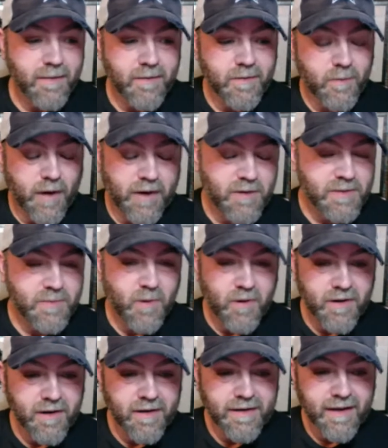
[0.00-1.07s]
I mean Rhyno's
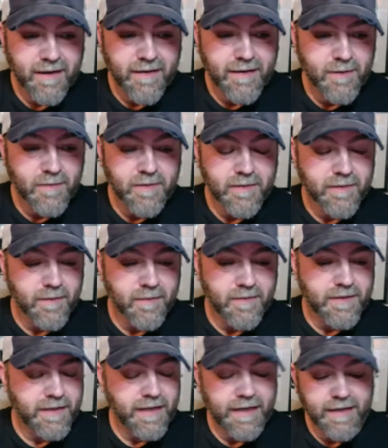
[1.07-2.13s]
boatyard now. You don't the
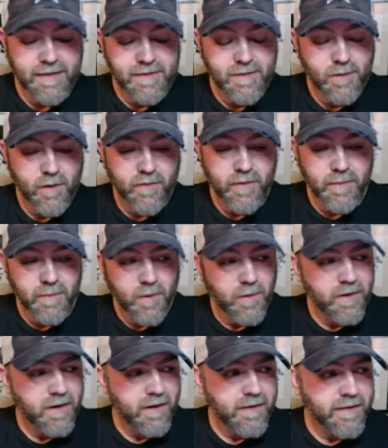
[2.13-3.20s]
Canadians took over the
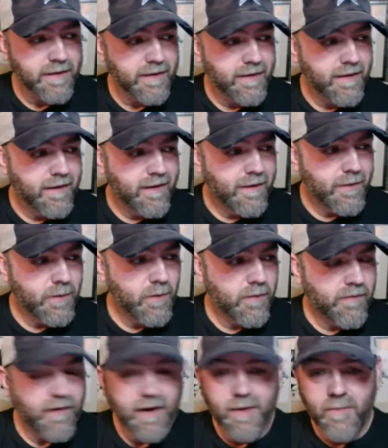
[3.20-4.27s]
boatyard. They threw a
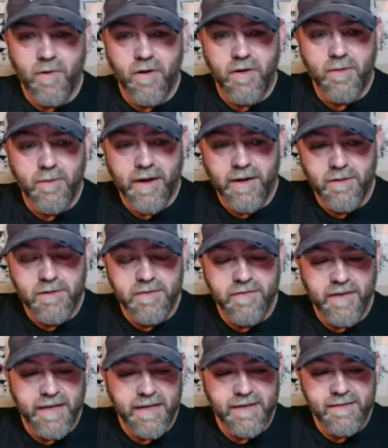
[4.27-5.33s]
fireball in Rhyno's
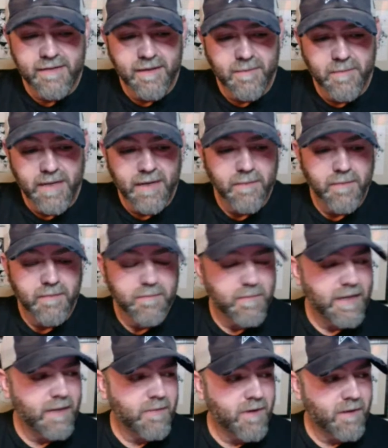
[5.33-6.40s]
face. They beat him
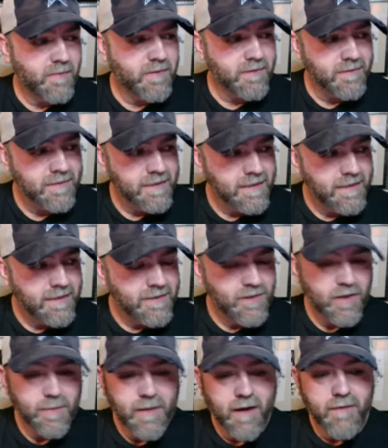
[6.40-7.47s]
beat him up and
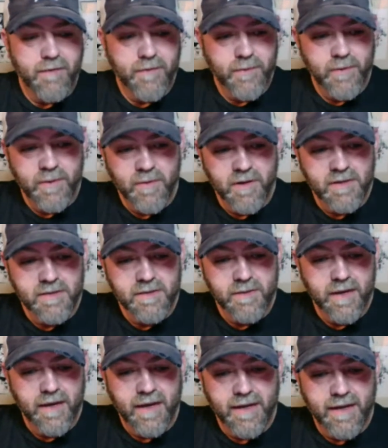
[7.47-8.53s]
took him out for three months,
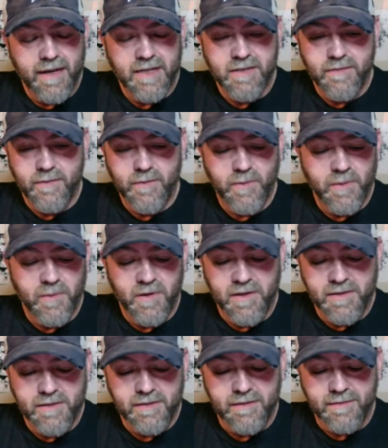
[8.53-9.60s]
three out of action for three
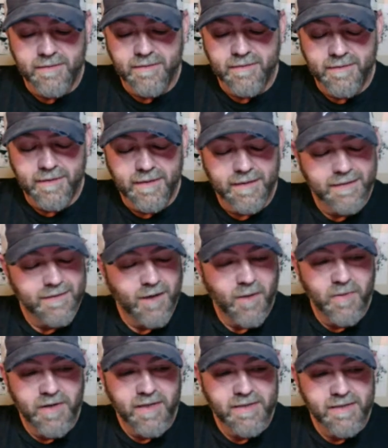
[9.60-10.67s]
months, and it's
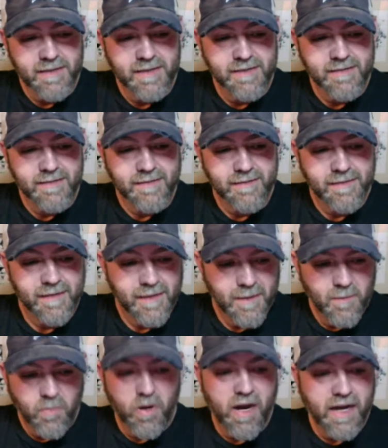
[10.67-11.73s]
all because of his
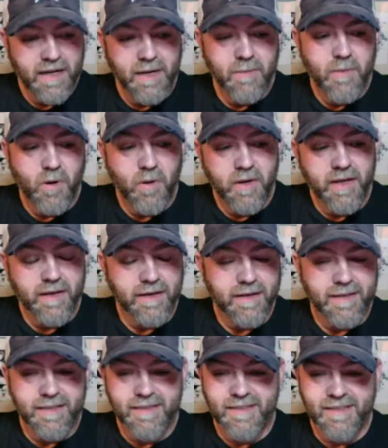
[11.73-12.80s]
prodding and poking.
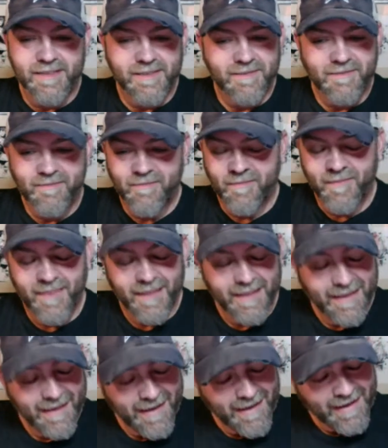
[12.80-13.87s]
And he's just
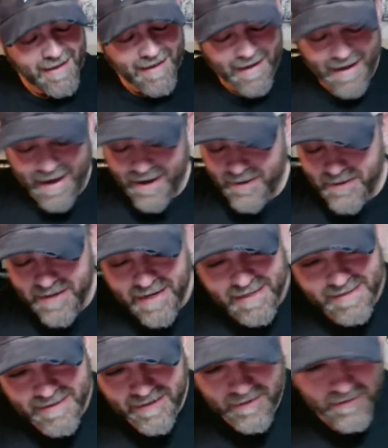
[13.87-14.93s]
I don't know, you
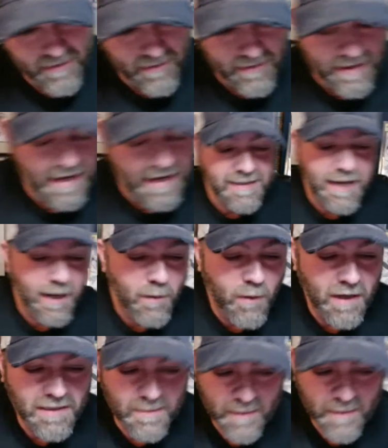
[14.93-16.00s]
guys you gotta
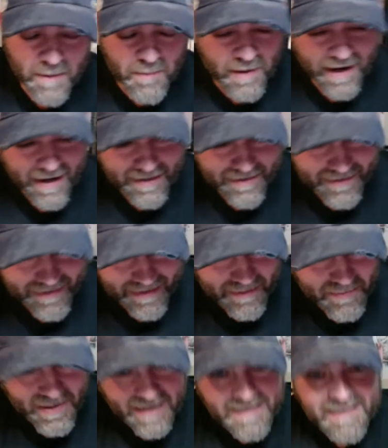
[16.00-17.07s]
watch some Impact
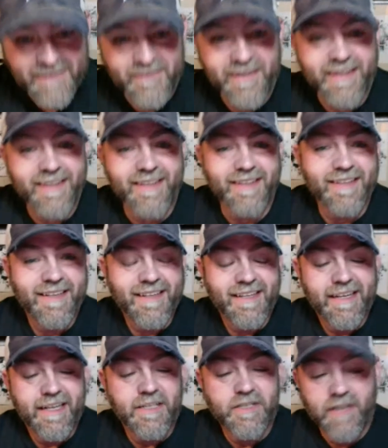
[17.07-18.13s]
Impact TV and
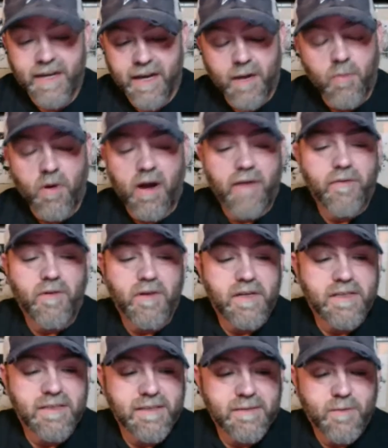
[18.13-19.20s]
and check out Bravo
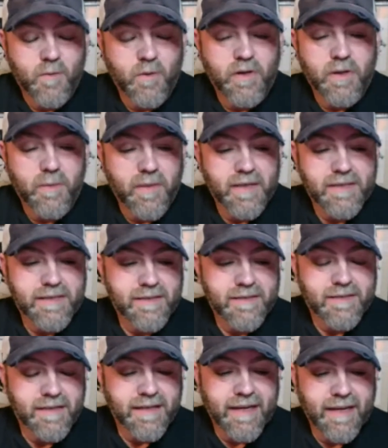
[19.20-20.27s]
because he's one of the best
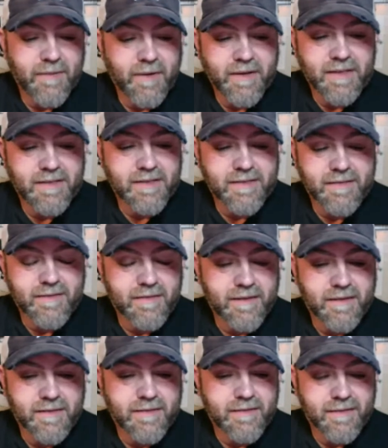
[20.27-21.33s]
heels in the game. Uh, he's just
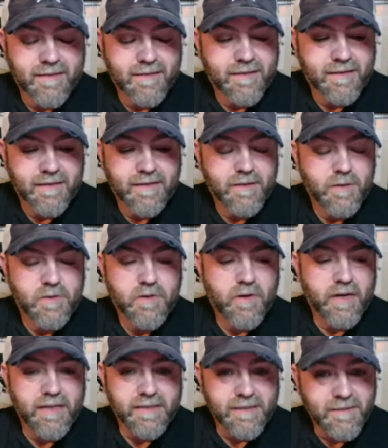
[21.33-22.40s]
he's dude's
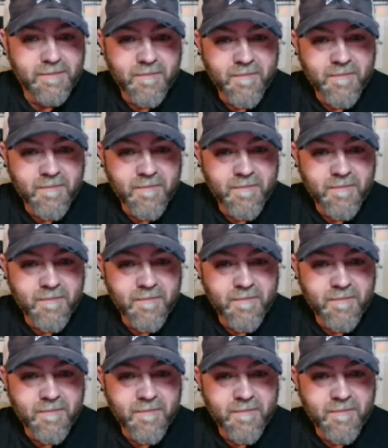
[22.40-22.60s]
crazy.